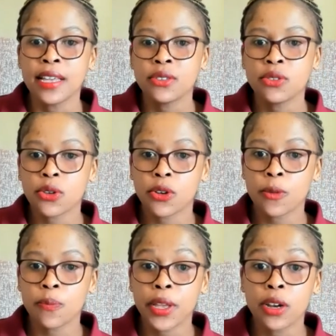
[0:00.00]

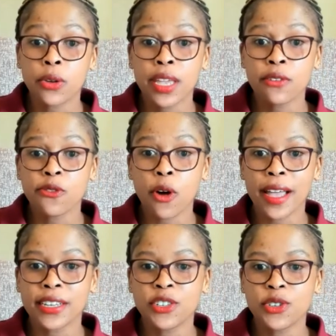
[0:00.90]
So looking
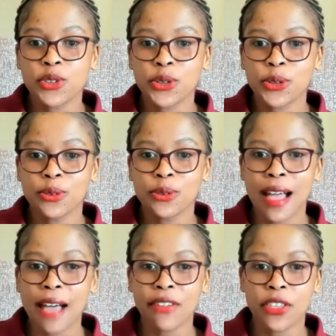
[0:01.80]
forward to
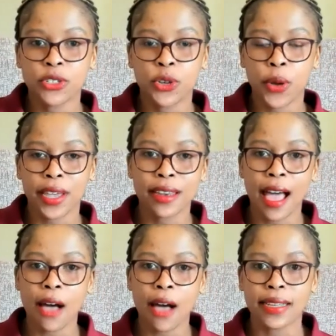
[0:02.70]
having you join
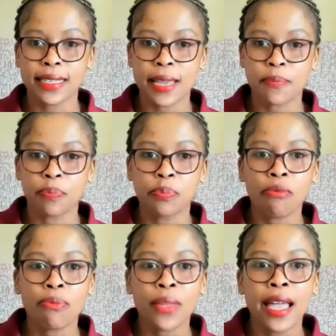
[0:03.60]
our team.
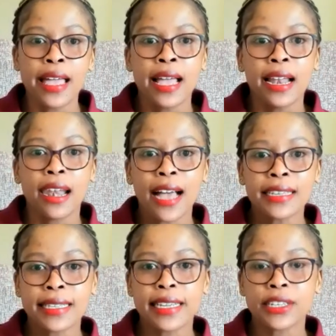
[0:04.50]

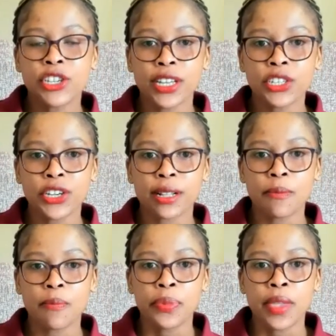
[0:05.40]
Lastly,
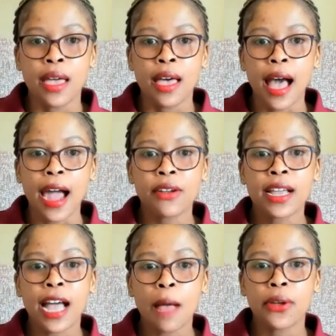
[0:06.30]
Churchill, a
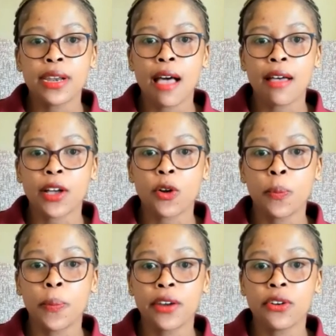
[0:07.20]
recap on how the
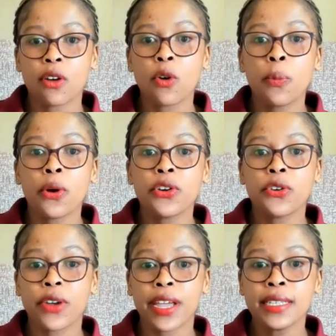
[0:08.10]
coupon, coupon
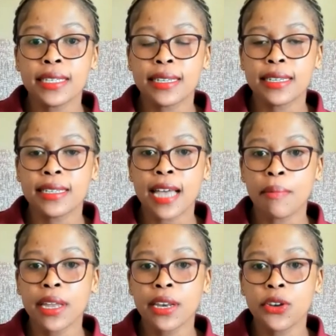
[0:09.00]
rate is
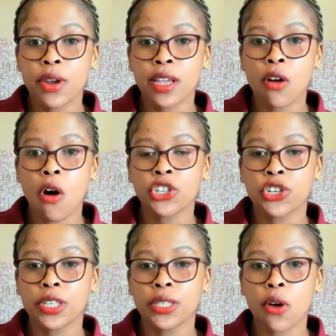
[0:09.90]
determined during
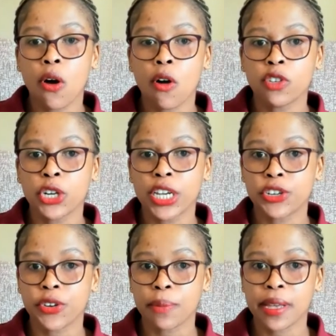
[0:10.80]
auctions of
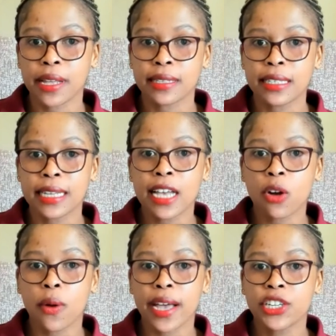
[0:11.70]
treasury bills. That's a
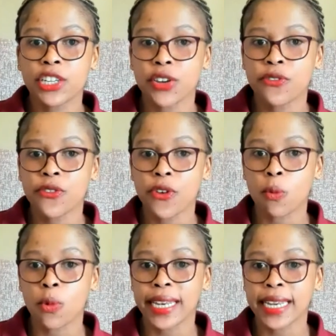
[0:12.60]
question
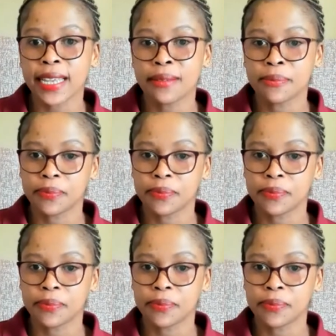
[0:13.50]
from Willie.